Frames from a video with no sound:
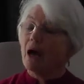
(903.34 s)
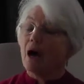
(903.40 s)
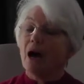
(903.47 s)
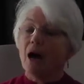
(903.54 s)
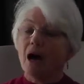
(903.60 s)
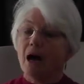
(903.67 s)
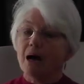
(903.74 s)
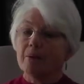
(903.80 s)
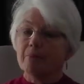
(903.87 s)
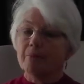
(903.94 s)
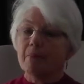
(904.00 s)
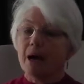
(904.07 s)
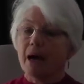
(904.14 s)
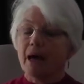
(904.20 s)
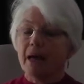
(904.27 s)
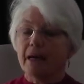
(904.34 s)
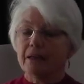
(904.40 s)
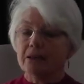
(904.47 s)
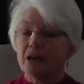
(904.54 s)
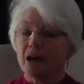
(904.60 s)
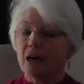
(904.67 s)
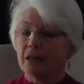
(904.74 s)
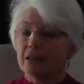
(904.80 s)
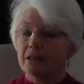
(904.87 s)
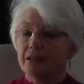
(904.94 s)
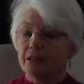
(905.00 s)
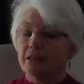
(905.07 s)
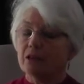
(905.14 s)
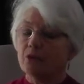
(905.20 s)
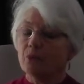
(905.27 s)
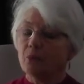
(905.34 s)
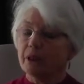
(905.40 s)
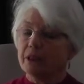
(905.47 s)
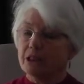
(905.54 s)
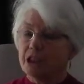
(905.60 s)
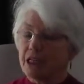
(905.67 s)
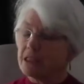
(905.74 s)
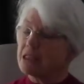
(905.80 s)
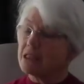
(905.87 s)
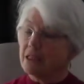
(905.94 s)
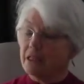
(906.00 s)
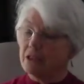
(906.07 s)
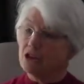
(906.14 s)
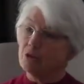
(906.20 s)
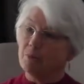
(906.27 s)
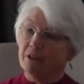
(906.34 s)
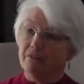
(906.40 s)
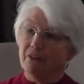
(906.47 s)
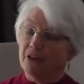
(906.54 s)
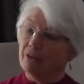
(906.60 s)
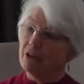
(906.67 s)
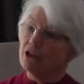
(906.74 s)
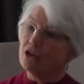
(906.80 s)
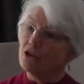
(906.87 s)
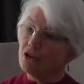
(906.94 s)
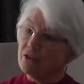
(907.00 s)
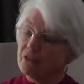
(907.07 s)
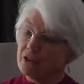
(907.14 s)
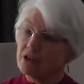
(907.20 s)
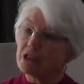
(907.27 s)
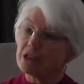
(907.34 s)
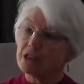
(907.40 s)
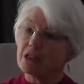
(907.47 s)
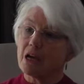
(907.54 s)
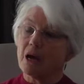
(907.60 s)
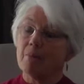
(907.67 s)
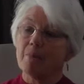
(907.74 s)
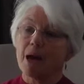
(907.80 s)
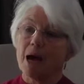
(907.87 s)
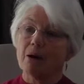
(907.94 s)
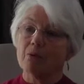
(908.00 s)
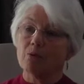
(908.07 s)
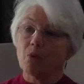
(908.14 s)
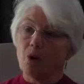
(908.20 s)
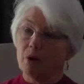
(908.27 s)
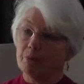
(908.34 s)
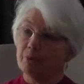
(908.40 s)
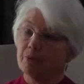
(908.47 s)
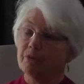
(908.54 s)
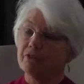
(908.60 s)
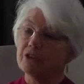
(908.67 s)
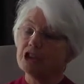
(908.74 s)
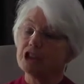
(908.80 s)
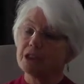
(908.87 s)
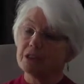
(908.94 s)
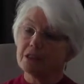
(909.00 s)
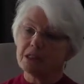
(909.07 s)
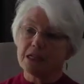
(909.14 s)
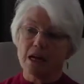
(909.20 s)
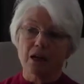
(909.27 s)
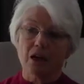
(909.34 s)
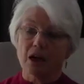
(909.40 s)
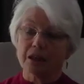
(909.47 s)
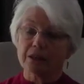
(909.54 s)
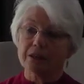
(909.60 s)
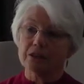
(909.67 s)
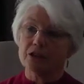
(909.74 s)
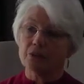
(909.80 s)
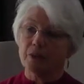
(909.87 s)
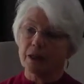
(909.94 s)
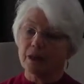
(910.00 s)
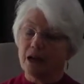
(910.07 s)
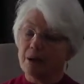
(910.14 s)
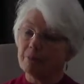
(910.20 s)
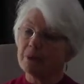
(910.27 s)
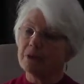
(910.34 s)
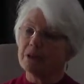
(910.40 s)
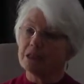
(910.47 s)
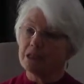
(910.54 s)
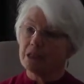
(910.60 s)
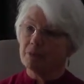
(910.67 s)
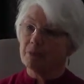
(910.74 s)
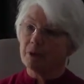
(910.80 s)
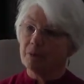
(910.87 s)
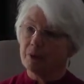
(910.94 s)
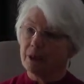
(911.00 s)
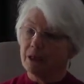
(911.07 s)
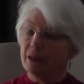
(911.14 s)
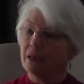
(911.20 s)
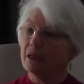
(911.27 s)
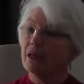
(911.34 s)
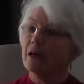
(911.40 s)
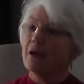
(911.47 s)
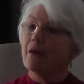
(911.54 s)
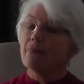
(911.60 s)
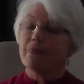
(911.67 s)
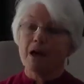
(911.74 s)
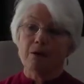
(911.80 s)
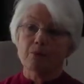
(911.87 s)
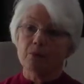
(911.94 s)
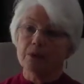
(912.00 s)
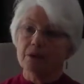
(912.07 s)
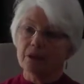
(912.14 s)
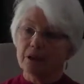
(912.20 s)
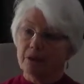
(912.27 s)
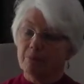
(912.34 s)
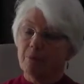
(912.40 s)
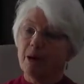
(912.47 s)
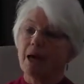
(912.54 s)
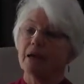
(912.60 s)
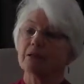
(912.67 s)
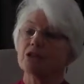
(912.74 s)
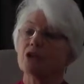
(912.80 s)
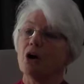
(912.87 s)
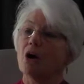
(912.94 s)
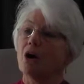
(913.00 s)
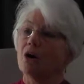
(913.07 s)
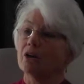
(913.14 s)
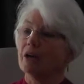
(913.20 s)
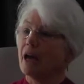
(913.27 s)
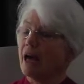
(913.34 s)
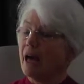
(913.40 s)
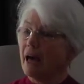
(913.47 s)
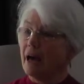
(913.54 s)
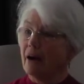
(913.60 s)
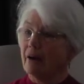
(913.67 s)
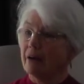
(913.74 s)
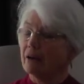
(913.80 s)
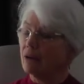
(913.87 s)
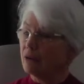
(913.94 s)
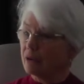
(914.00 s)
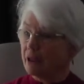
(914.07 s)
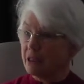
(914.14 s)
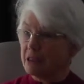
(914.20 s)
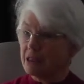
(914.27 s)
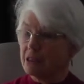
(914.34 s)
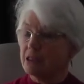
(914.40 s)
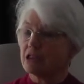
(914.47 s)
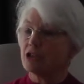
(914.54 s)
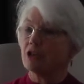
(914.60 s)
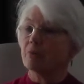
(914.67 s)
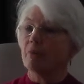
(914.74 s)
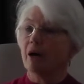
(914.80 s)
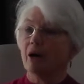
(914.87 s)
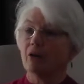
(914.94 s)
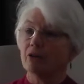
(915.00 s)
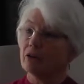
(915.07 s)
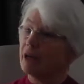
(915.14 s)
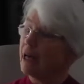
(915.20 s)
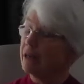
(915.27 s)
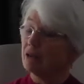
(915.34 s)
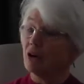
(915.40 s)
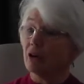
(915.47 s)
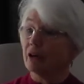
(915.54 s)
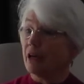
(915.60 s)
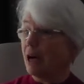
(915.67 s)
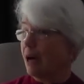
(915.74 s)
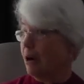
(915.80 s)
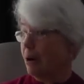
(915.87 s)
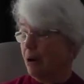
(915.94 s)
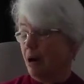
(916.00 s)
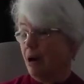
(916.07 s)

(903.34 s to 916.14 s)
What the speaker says: And I think we just need to be very nervous about what provisions are likely to end up in the TPP that will impact on our healthcare system and on our